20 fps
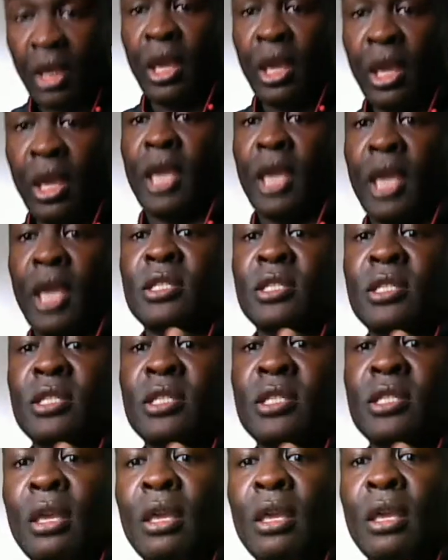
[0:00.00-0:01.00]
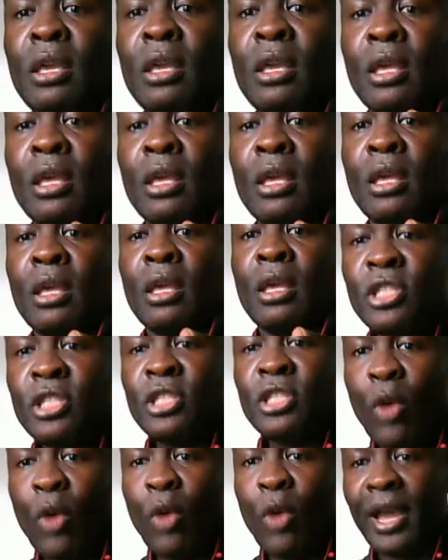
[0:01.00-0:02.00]
And see, this is
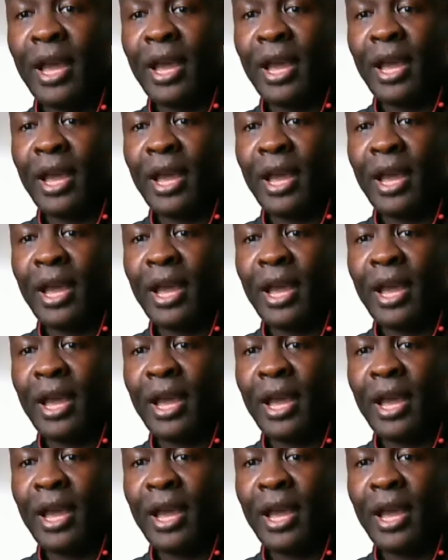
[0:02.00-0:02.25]
why.